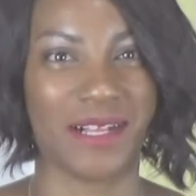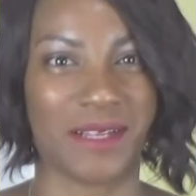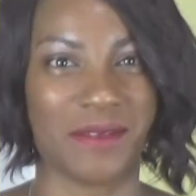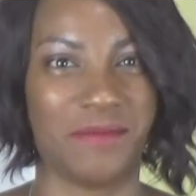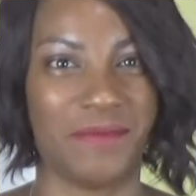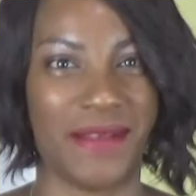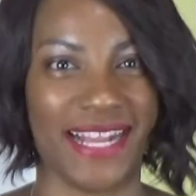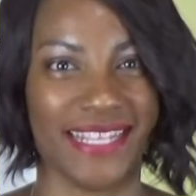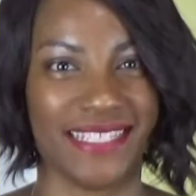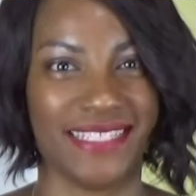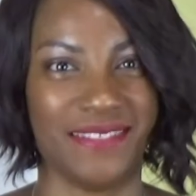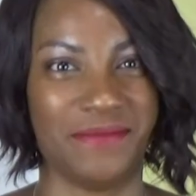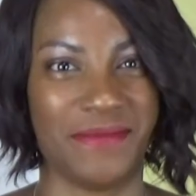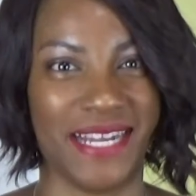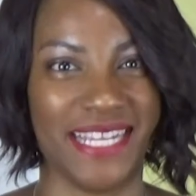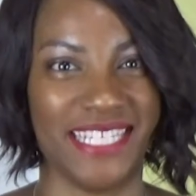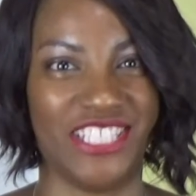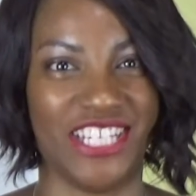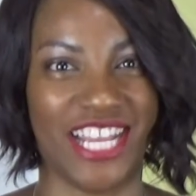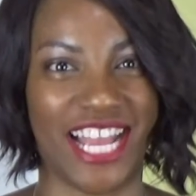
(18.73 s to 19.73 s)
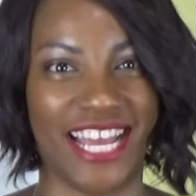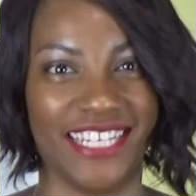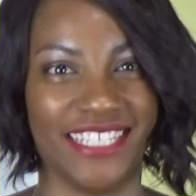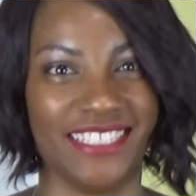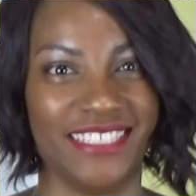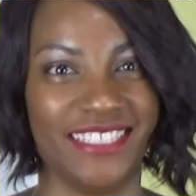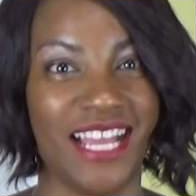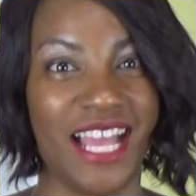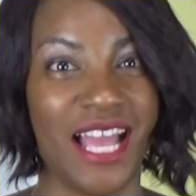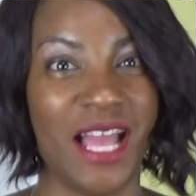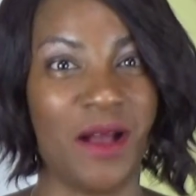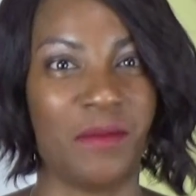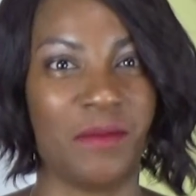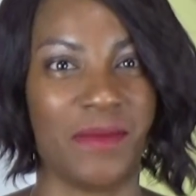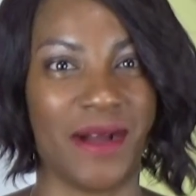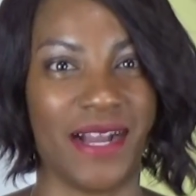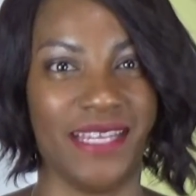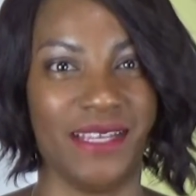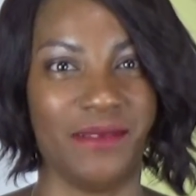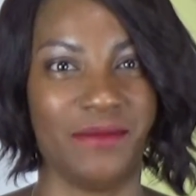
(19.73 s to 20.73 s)
welcome back to my channel.
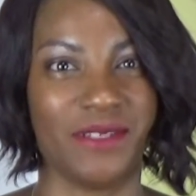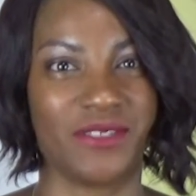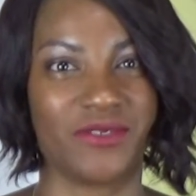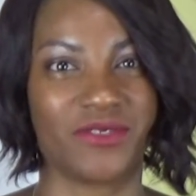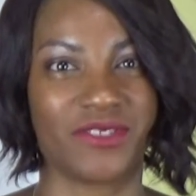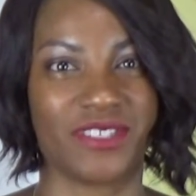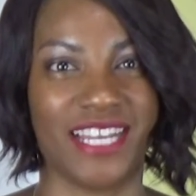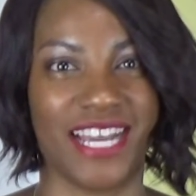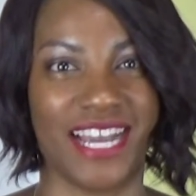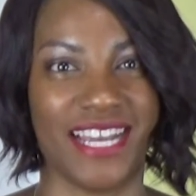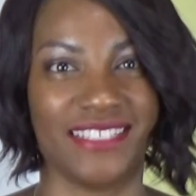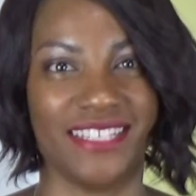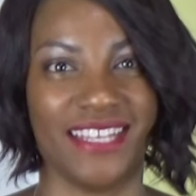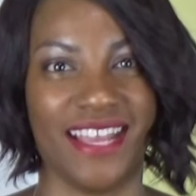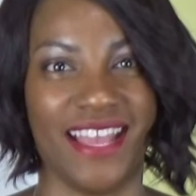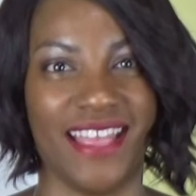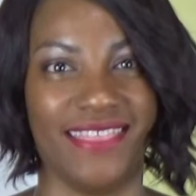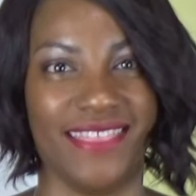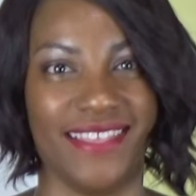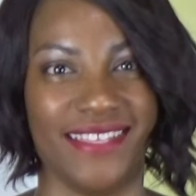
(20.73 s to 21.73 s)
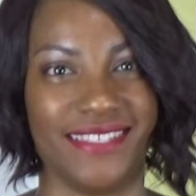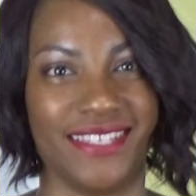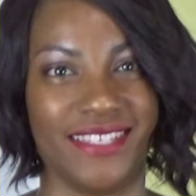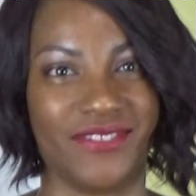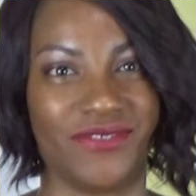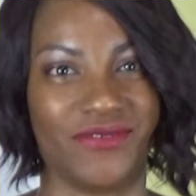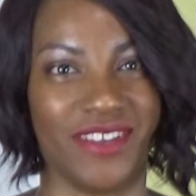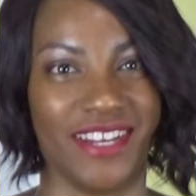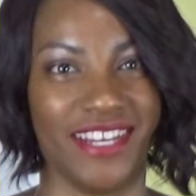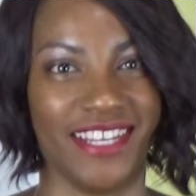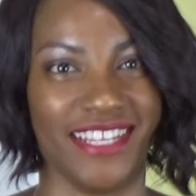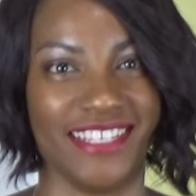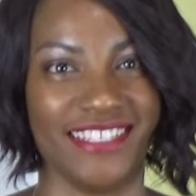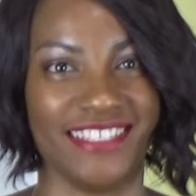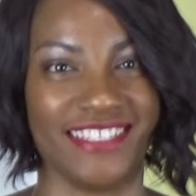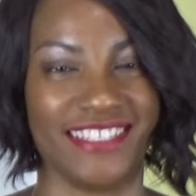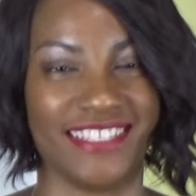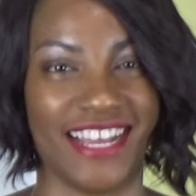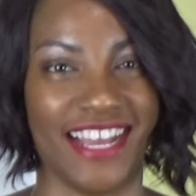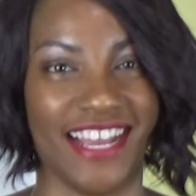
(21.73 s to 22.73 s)
My name is Renata and this is Running in
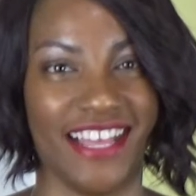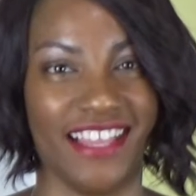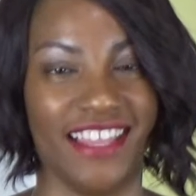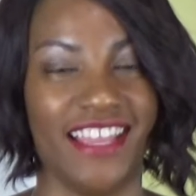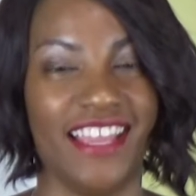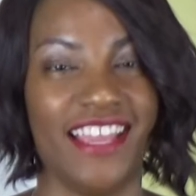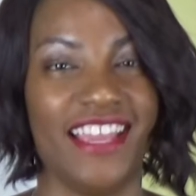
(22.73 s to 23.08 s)
Style.